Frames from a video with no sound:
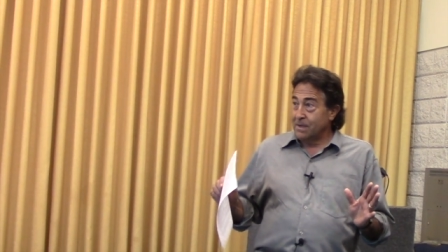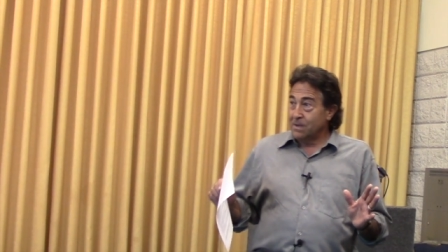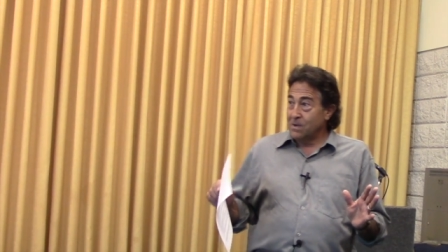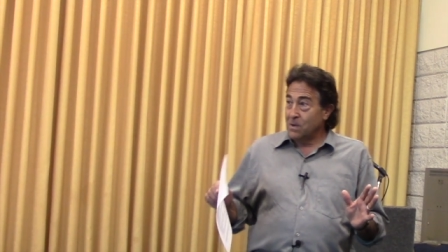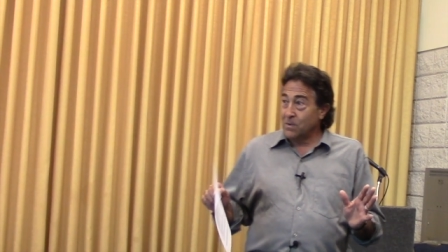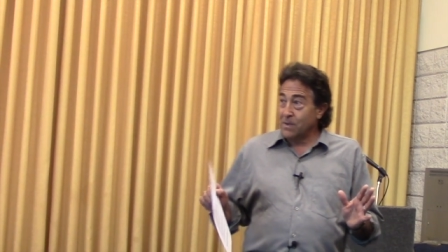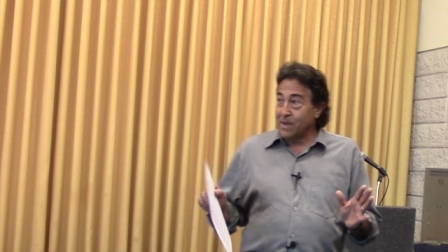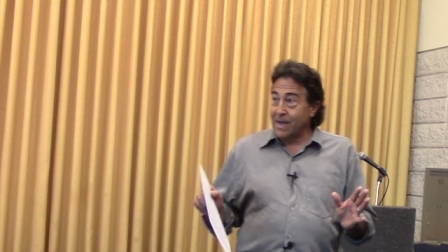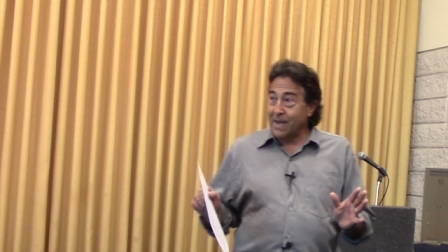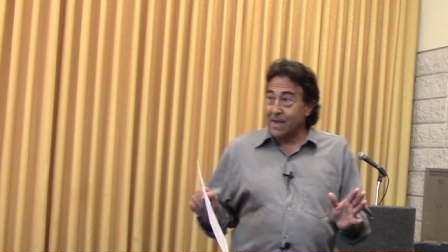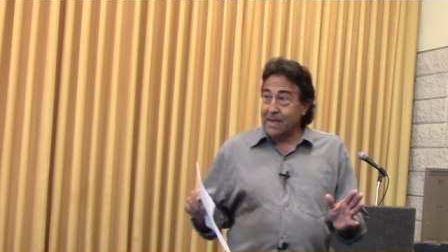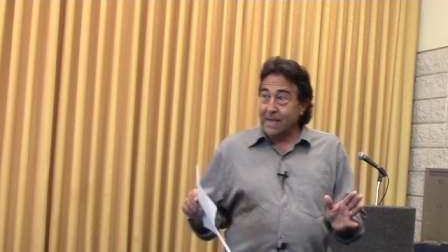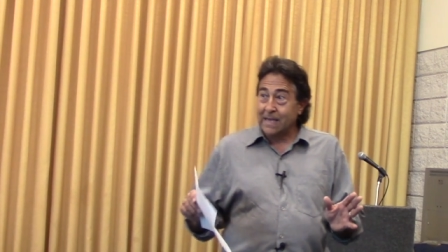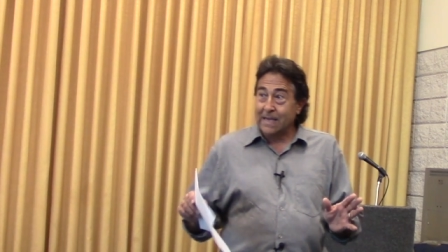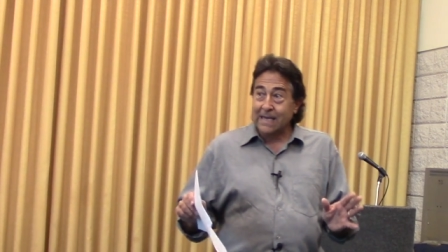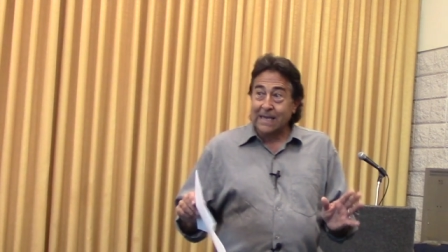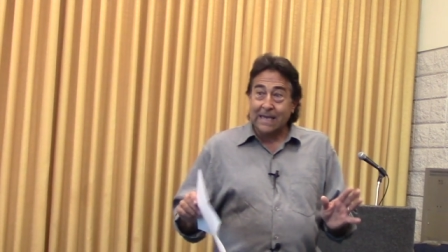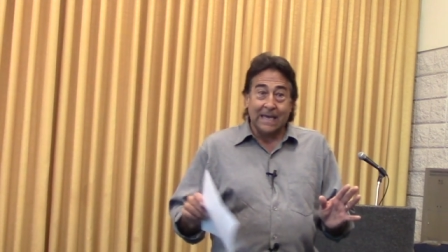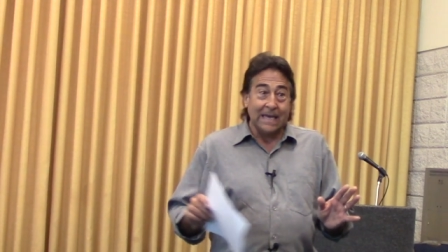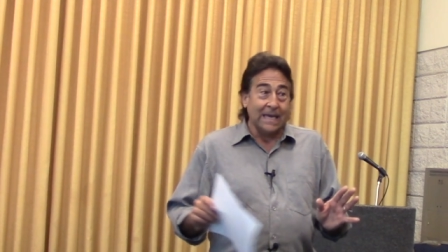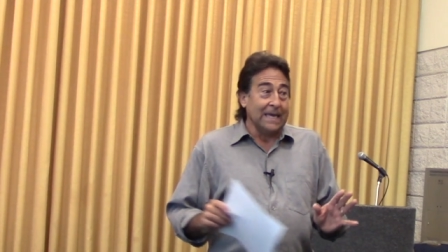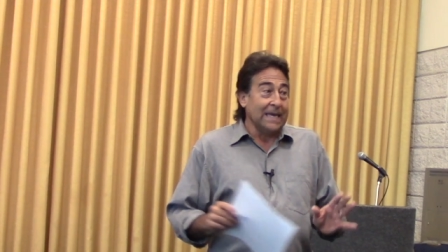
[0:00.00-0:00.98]
okay?
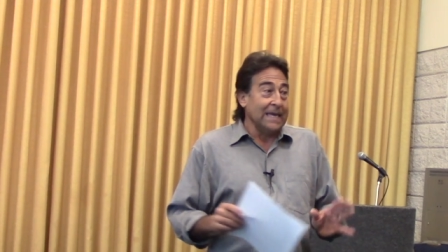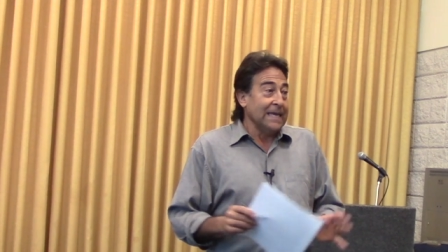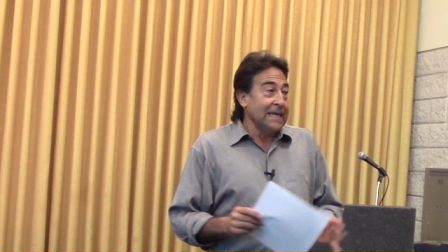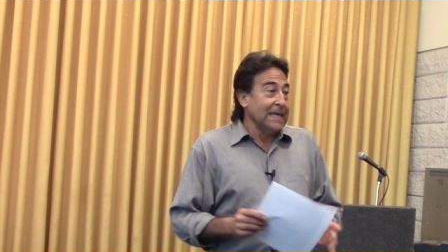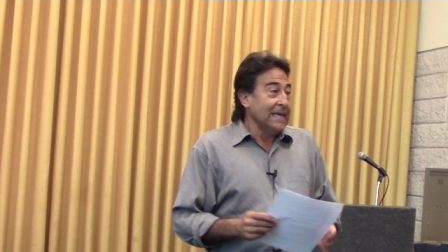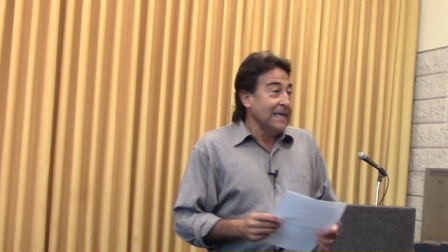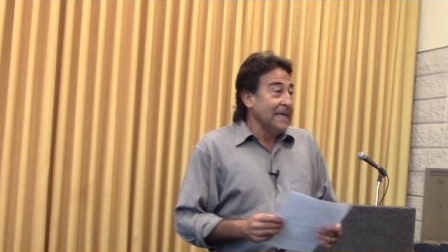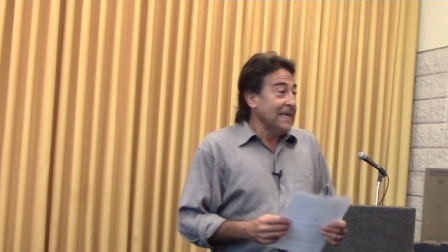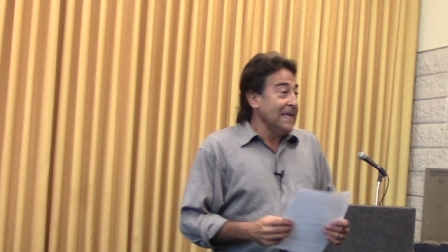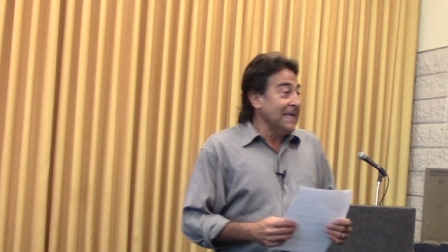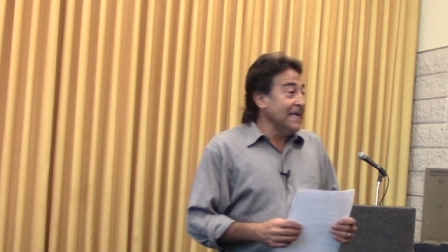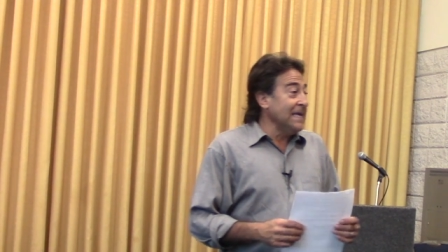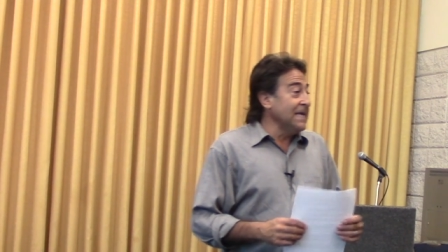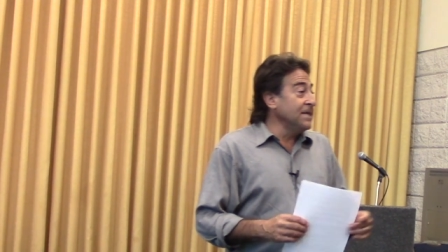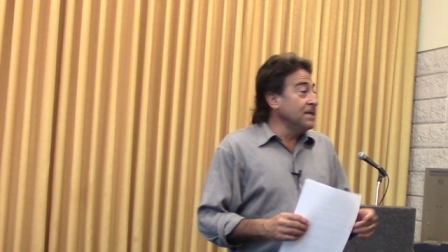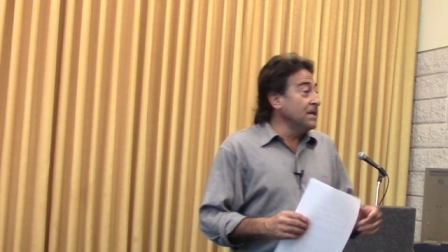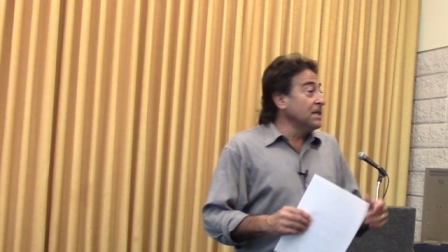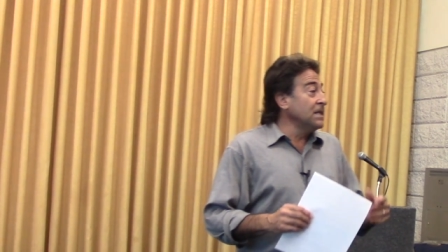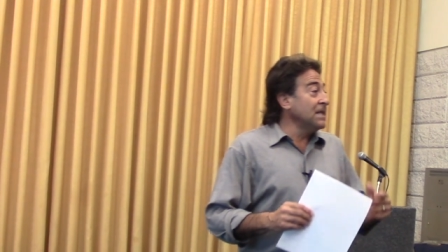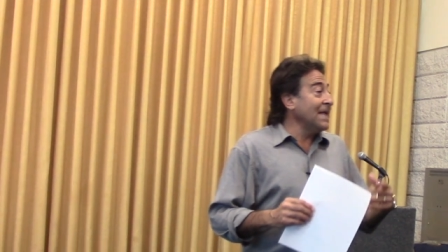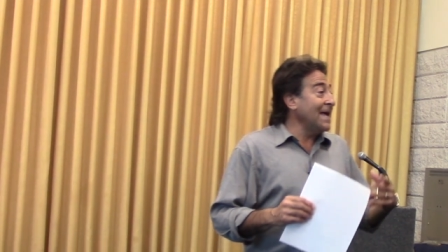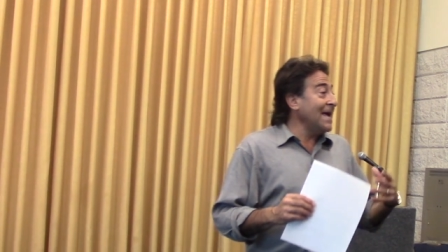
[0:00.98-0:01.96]
In
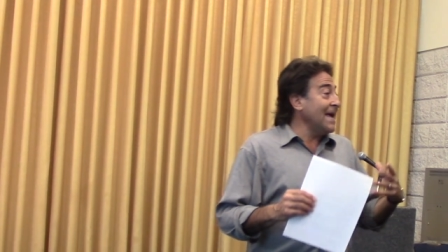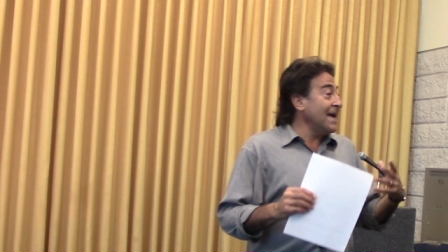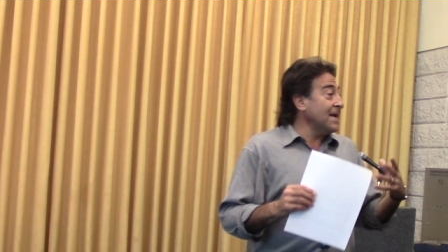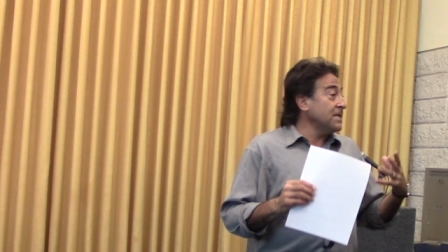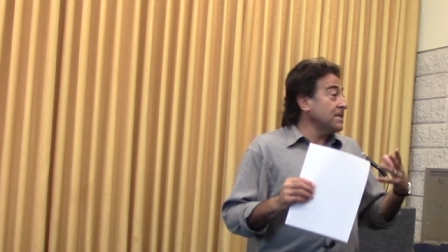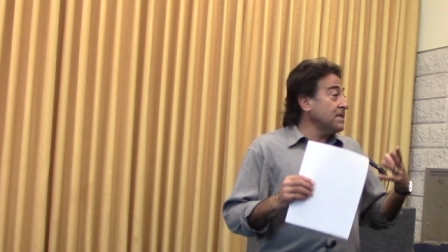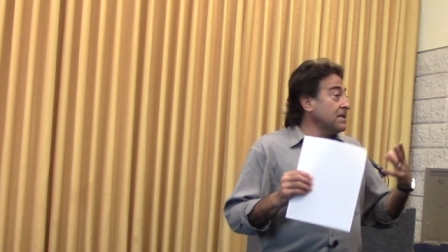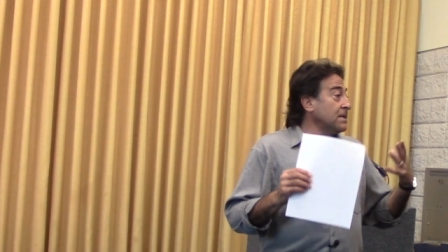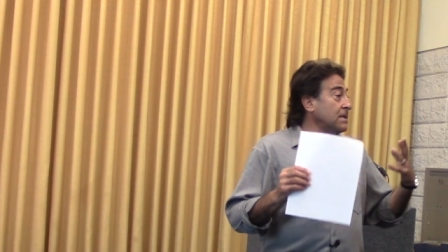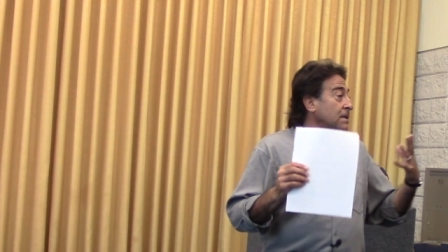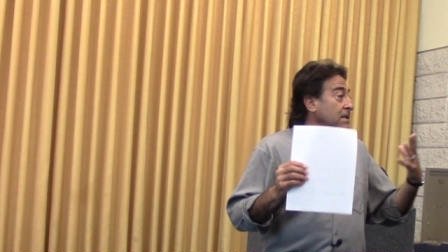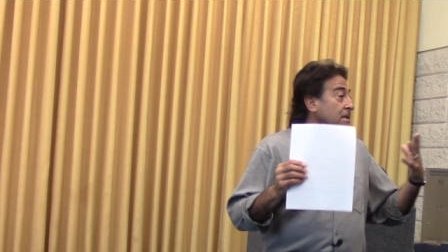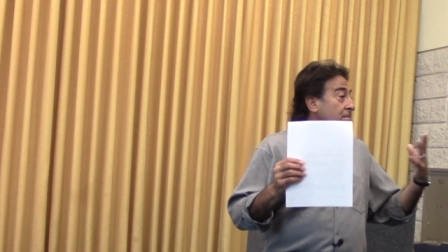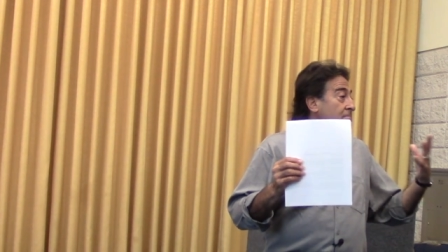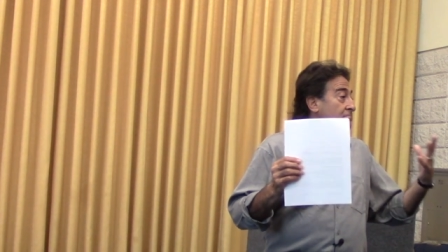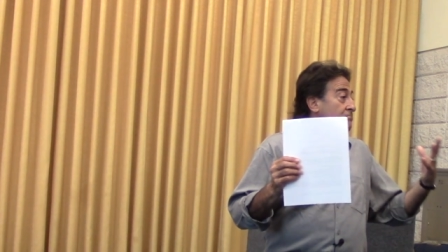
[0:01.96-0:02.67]
the last